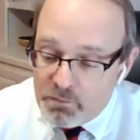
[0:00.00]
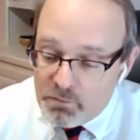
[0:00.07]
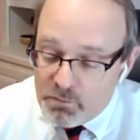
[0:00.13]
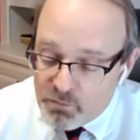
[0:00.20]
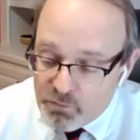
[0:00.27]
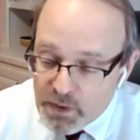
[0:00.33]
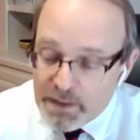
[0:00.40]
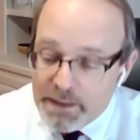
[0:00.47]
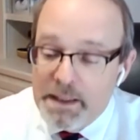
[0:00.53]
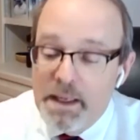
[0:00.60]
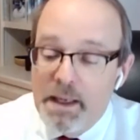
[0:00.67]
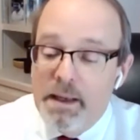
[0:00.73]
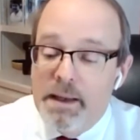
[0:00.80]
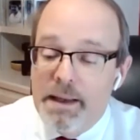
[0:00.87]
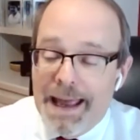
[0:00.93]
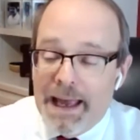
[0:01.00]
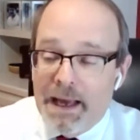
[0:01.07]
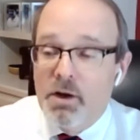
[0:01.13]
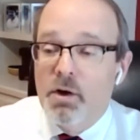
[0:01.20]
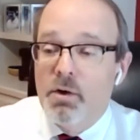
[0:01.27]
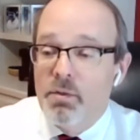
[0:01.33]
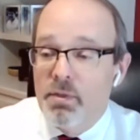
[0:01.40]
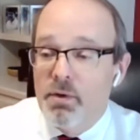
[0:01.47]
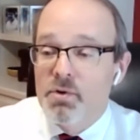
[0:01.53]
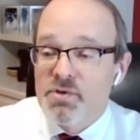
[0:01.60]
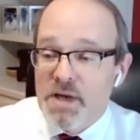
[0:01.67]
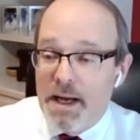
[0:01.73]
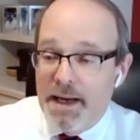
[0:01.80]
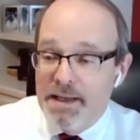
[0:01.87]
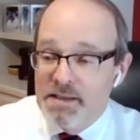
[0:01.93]
really echo those
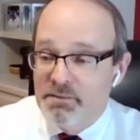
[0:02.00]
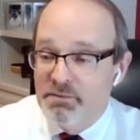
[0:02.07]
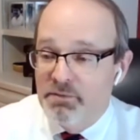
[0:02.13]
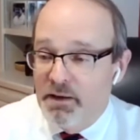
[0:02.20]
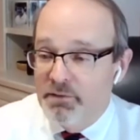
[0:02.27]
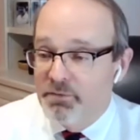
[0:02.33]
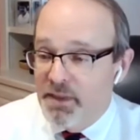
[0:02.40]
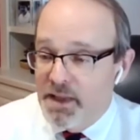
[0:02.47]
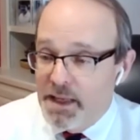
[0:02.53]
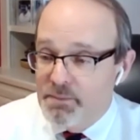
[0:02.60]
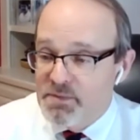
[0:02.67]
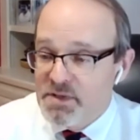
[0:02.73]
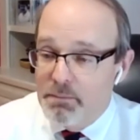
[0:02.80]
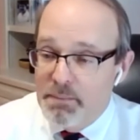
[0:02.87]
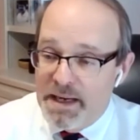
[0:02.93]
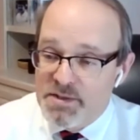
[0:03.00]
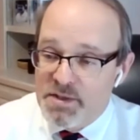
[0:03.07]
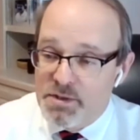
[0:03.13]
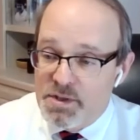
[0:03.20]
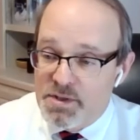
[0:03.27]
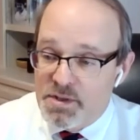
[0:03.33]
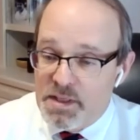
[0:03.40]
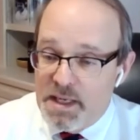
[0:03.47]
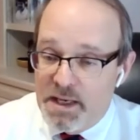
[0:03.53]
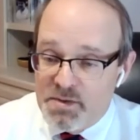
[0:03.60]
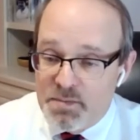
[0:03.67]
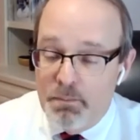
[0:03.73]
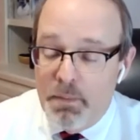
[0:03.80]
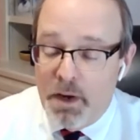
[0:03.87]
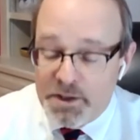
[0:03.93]
kinds of themes and messages
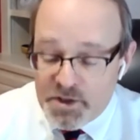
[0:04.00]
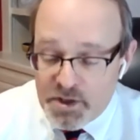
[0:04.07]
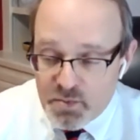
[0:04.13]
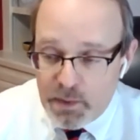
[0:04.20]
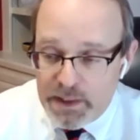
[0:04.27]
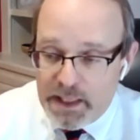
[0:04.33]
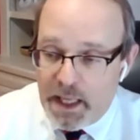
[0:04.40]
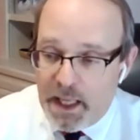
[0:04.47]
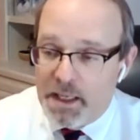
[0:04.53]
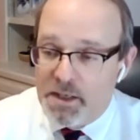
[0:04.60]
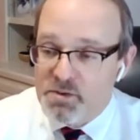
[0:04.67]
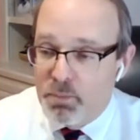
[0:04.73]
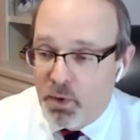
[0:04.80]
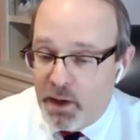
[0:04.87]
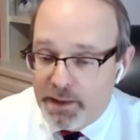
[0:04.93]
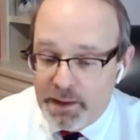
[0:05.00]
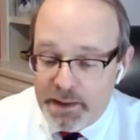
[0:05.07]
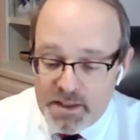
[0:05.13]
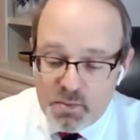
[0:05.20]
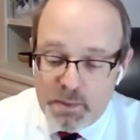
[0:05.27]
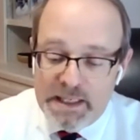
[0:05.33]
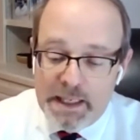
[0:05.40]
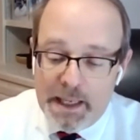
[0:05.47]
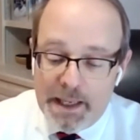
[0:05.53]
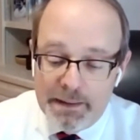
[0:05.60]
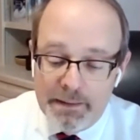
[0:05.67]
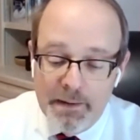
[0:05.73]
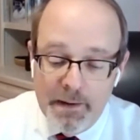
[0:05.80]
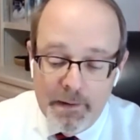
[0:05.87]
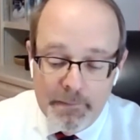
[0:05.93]
as much as we can, as broadly as we
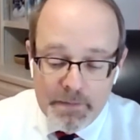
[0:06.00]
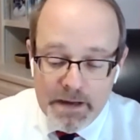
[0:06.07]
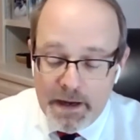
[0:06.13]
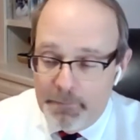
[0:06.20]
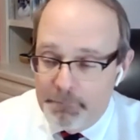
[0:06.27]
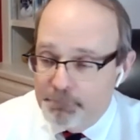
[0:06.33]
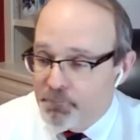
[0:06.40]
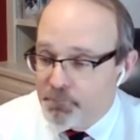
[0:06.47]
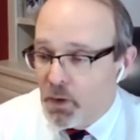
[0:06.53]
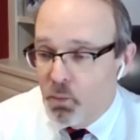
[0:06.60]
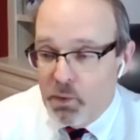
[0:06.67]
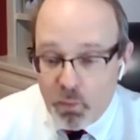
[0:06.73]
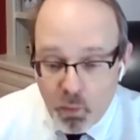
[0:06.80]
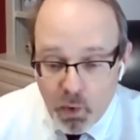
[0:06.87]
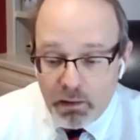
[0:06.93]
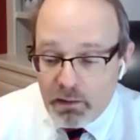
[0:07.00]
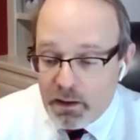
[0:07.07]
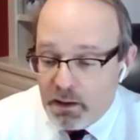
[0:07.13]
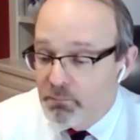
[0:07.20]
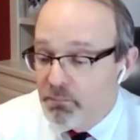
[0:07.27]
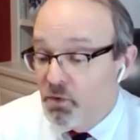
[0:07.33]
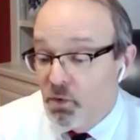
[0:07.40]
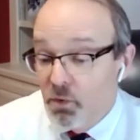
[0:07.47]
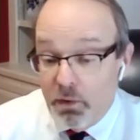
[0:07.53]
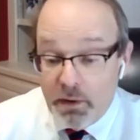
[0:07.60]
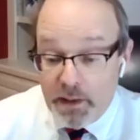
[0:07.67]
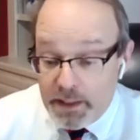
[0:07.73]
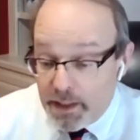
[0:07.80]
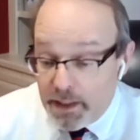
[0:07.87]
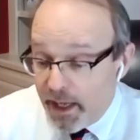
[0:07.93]
can. We welcome
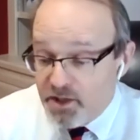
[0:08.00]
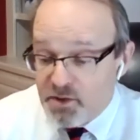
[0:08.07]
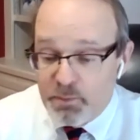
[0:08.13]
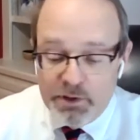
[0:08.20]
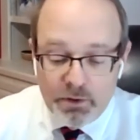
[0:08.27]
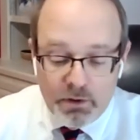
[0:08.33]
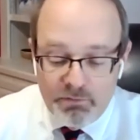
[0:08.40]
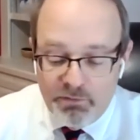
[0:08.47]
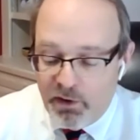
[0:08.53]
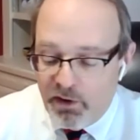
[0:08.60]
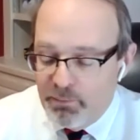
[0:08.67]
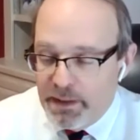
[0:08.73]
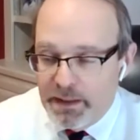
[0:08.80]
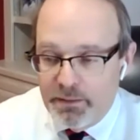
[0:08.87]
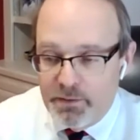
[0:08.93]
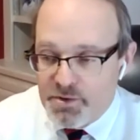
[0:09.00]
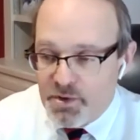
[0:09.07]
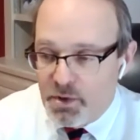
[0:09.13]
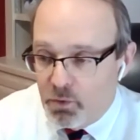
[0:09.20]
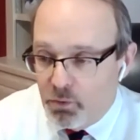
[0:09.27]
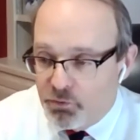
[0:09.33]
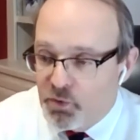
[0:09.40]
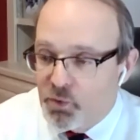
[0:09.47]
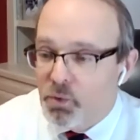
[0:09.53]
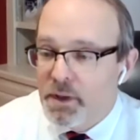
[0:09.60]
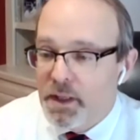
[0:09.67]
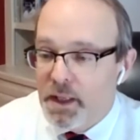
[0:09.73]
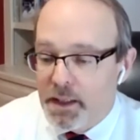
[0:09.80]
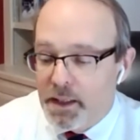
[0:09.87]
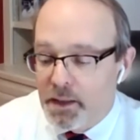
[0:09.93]
your engagement, your involvement. There's a whole
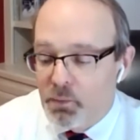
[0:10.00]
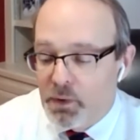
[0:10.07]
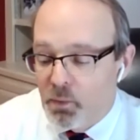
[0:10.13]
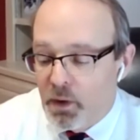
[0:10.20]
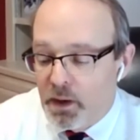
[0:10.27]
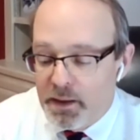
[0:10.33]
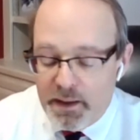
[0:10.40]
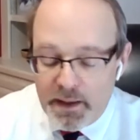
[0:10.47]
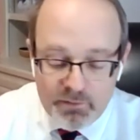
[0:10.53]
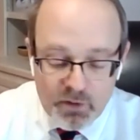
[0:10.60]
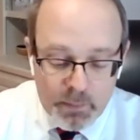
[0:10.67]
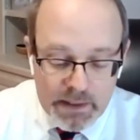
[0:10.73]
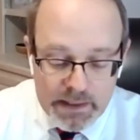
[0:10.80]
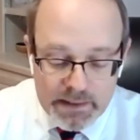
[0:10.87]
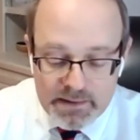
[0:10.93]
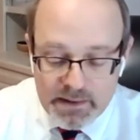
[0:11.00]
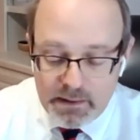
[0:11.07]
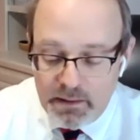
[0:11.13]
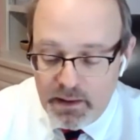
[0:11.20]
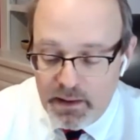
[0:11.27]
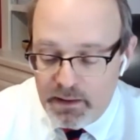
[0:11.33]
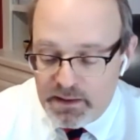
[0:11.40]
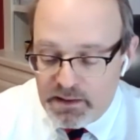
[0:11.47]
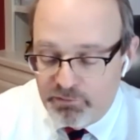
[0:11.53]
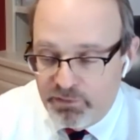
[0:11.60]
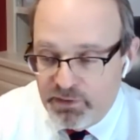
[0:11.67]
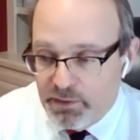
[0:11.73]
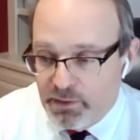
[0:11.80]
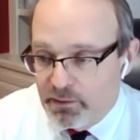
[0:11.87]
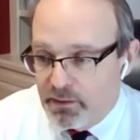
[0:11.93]
toolkit, and we want everybody to
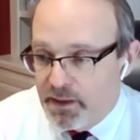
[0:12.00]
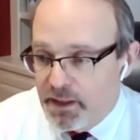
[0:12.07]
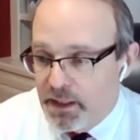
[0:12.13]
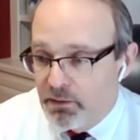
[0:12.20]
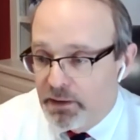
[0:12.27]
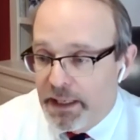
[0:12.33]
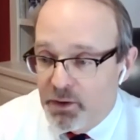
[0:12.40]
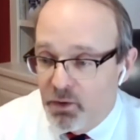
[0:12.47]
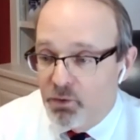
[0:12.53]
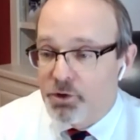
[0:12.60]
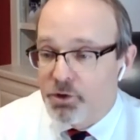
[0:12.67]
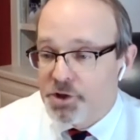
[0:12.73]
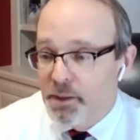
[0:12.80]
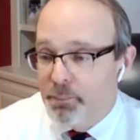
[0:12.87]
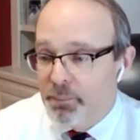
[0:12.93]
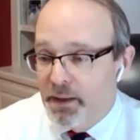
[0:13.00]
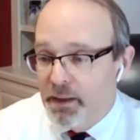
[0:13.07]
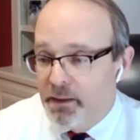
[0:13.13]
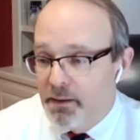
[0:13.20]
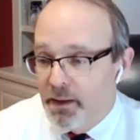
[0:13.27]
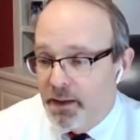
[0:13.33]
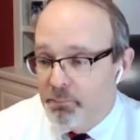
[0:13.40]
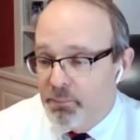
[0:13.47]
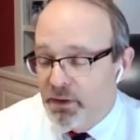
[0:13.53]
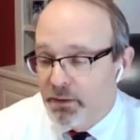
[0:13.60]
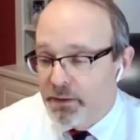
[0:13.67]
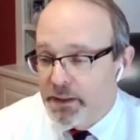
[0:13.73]
feel, an ownership and ability